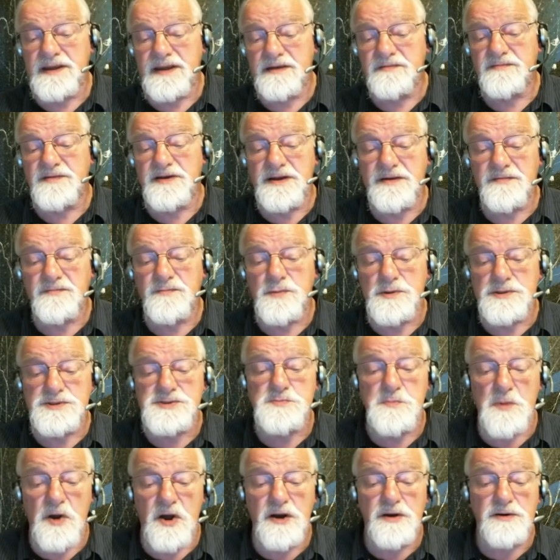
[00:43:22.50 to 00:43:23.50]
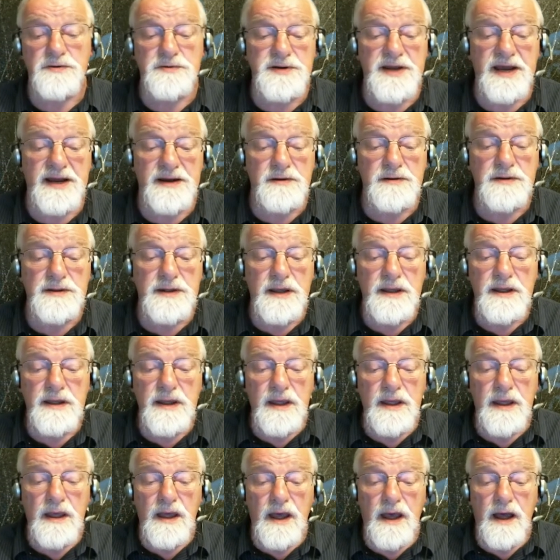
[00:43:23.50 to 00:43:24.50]
even if we're smaller now.
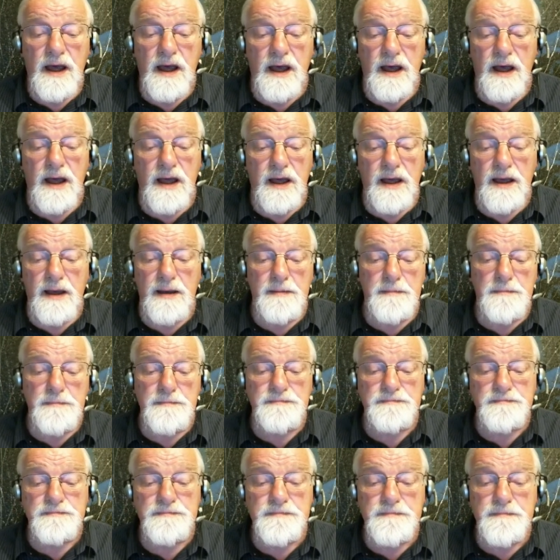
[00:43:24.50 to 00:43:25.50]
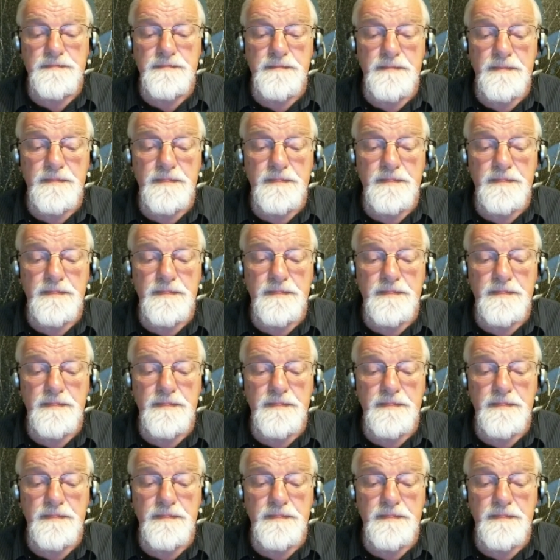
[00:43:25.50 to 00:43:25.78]
Um,